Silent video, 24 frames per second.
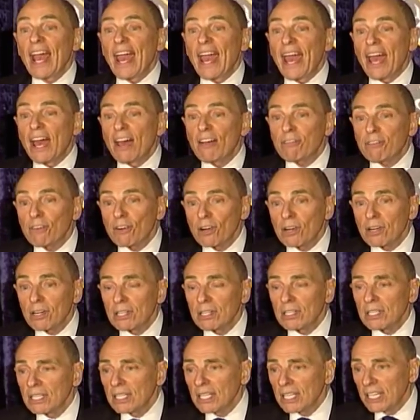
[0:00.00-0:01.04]

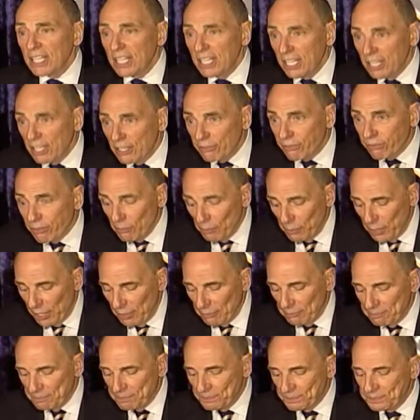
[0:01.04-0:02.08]
ever hear from
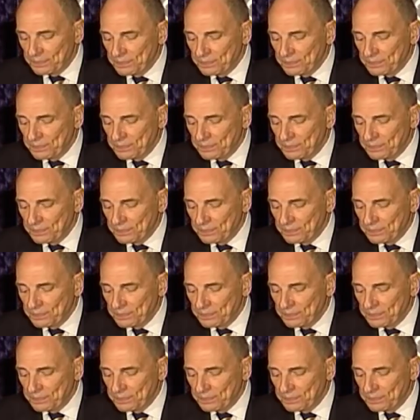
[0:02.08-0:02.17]
him.